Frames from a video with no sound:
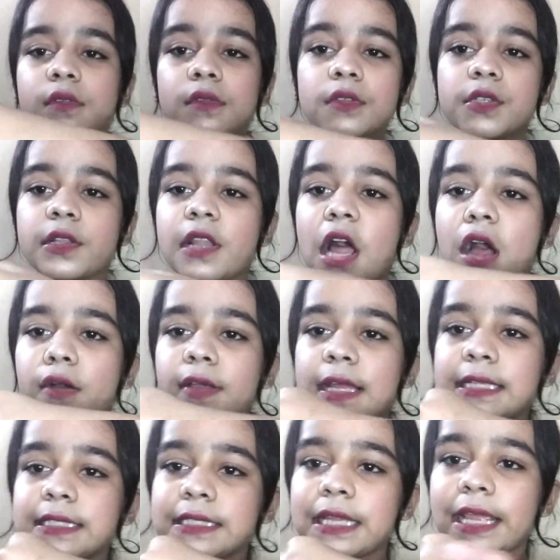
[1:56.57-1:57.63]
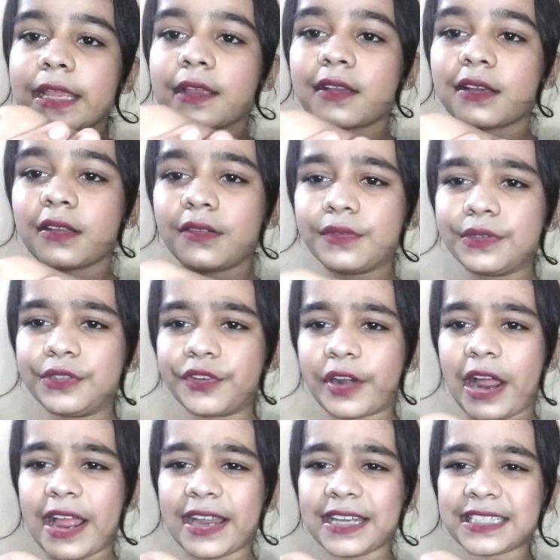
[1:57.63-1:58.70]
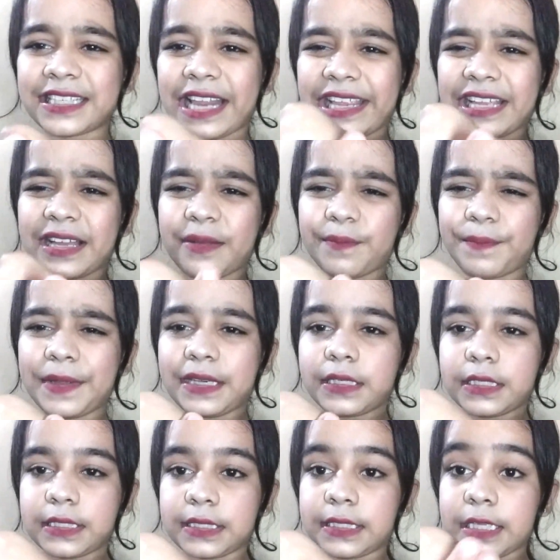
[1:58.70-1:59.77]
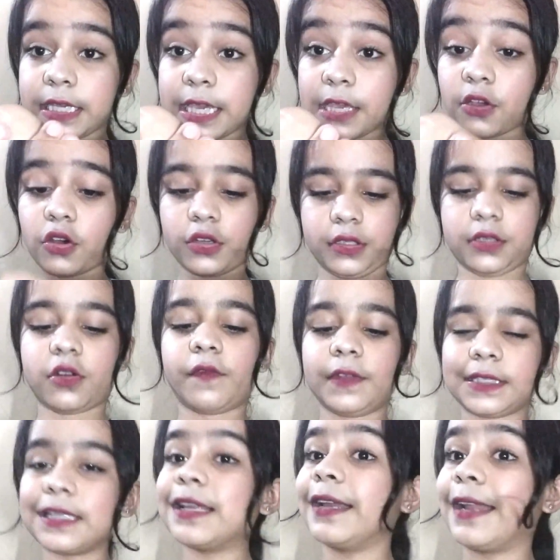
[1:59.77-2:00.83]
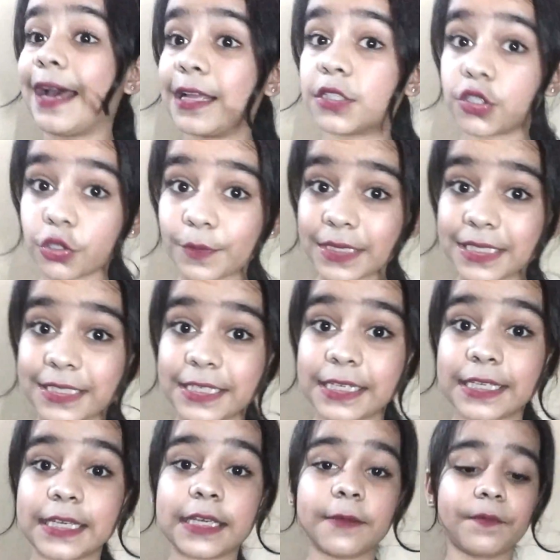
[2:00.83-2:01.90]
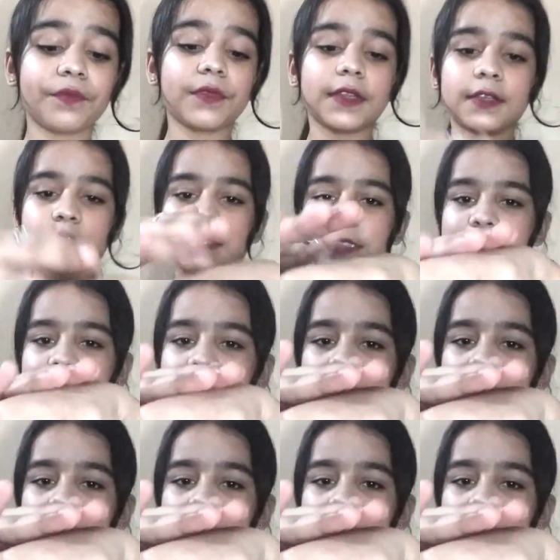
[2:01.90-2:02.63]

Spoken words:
So now it's like dry and it's like a bit sticky, cause obviously it has to be sticky. So it's like